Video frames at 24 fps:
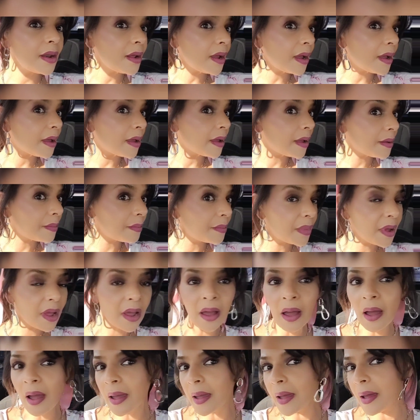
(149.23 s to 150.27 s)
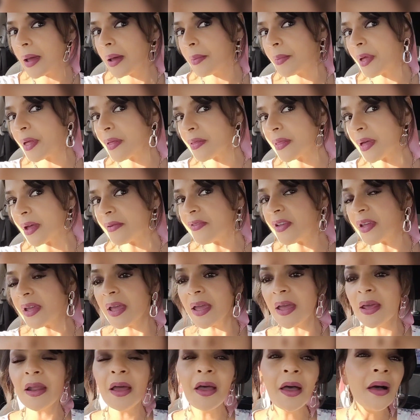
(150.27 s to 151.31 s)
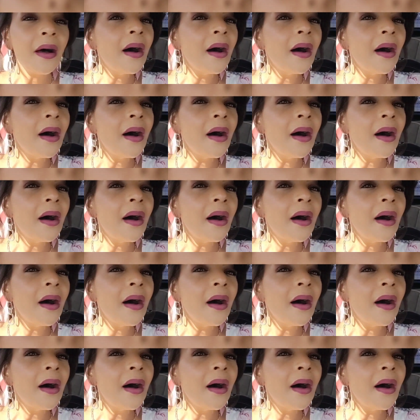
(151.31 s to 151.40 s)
I am loving it.